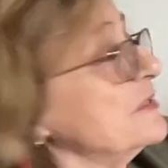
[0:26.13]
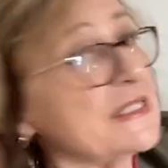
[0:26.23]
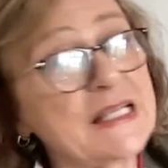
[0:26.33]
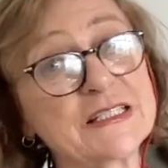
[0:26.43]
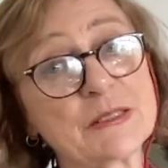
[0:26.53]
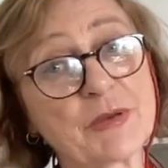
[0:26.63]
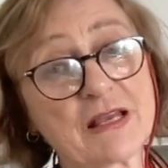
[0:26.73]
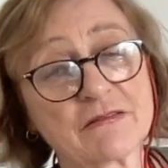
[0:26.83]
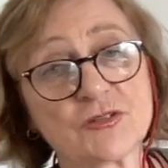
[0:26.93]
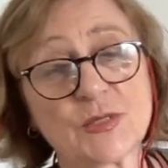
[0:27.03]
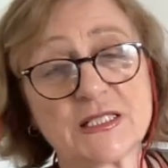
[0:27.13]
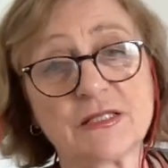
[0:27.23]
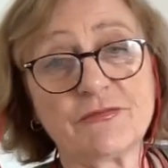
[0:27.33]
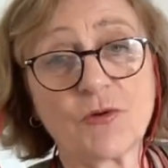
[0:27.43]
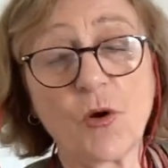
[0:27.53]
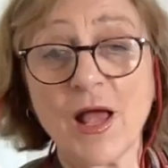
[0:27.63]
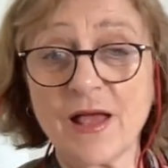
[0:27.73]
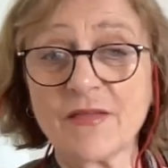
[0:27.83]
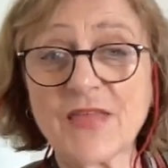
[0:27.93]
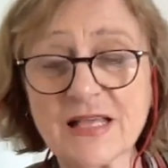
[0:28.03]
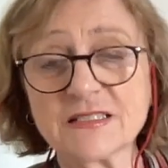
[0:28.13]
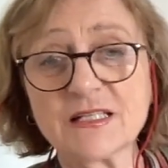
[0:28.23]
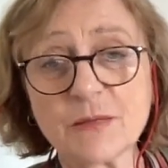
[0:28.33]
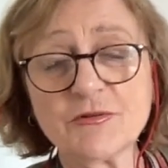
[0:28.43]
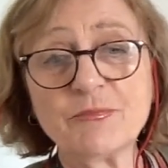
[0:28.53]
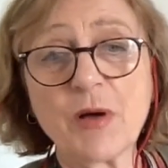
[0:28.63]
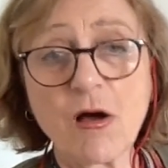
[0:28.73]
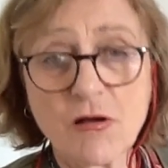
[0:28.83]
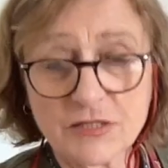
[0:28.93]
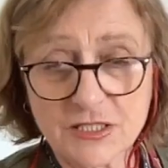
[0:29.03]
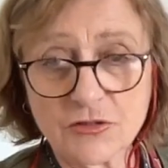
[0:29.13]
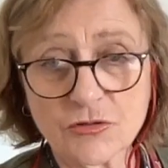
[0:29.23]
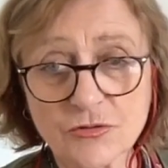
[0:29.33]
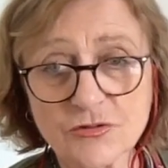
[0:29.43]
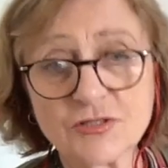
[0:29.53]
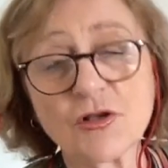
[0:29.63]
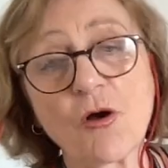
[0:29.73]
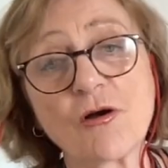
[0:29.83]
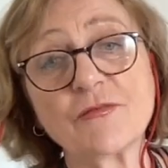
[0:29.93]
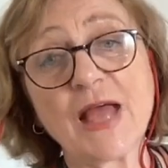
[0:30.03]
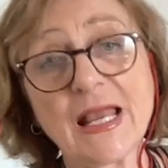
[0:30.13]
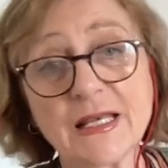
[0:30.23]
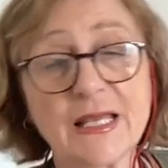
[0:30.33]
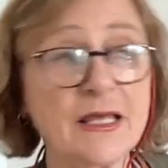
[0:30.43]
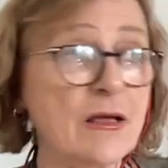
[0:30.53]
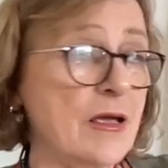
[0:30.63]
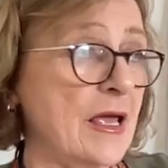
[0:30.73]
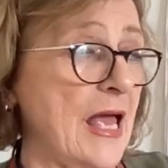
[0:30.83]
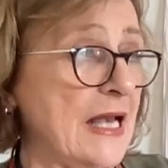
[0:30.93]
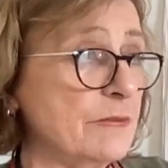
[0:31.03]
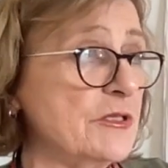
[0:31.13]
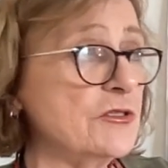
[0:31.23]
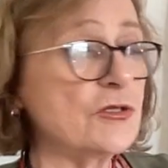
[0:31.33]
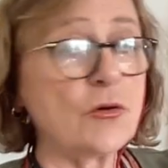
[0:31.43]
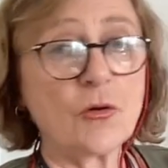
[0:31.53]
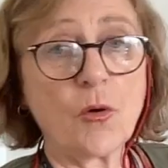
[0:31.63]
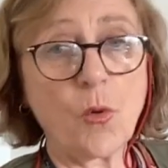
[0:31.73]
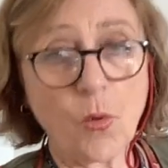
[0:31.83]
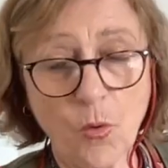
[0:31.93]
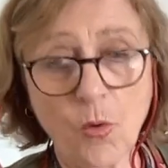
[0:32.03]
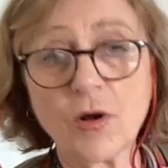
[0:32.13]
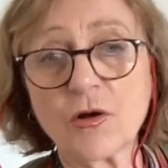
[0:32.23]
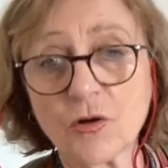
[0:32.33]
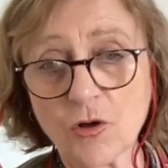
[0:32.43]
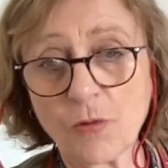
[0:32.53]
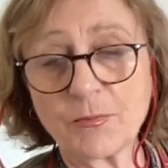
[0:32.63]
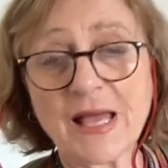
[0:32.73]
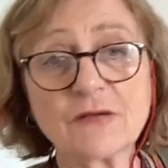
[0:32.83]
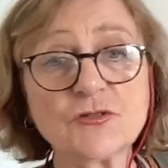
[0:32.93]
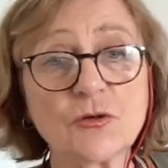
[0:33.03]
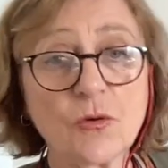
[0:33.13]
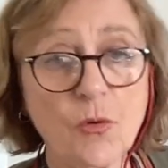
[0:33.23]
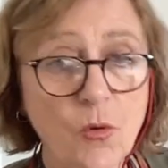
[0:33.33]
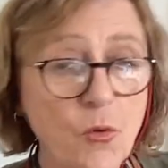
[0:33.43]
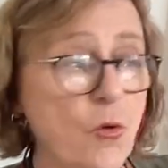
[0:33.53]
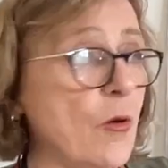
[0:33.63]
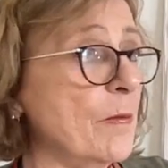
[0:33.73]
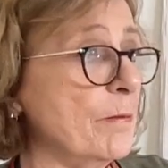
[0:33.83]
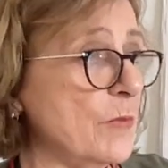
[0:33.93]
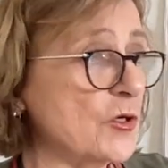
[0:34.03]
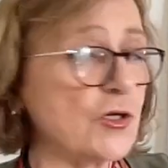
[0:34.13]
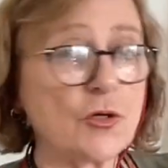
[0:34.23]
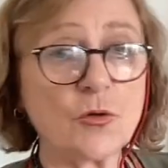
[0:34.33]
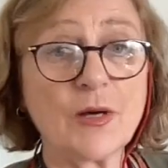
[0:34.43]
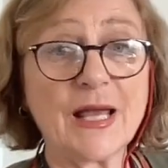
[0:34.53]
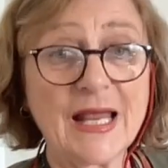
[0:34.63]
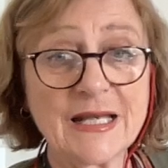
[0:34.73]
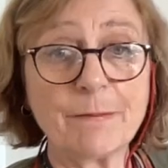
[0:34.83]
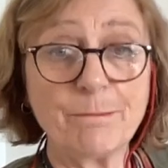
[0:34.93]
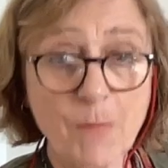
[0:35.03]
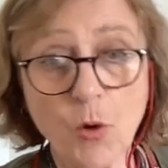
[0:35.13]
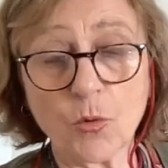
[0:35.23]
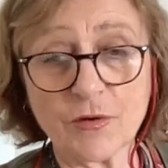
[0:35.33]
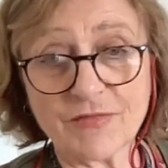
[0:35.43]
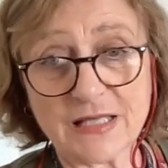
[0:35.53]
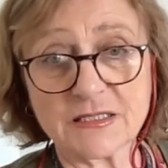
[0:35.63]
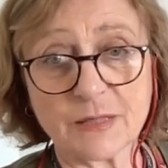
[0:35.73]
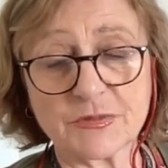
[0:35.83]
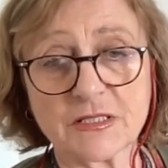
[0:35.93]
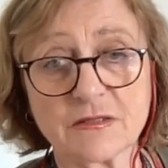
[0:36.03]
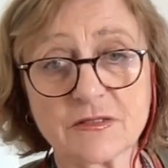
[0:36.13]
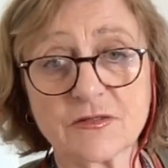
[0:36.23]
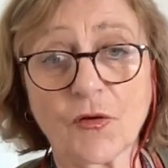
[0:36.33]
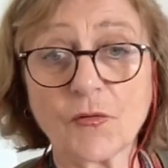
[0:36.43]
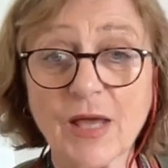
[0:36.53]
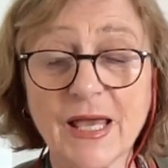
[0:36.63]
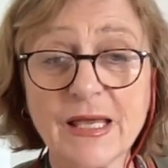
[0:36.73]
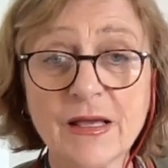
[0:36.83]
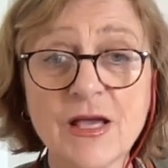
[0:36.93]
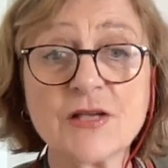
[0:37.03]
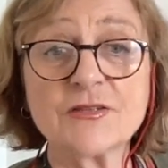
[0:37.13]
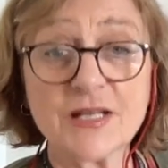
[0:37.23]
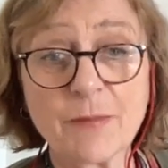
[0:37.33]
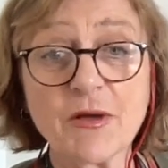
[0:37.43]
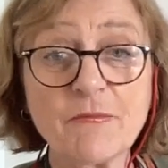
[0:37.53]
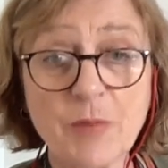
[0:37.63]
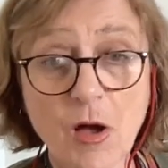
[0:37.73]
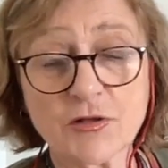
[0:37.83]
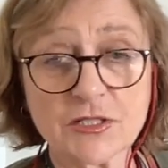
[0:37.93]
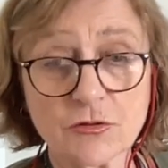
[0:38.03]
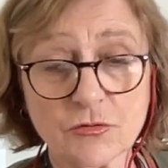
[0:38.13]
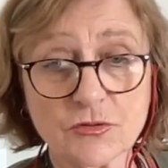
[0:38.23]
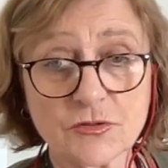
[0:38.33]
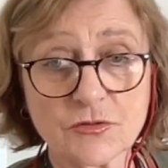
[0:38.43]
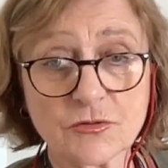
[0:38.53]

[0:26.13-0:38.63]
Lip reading: 10 to the power of 24. That's the number of particles of any element or compound or molecule in a mole of that substance, okay? The number of particles,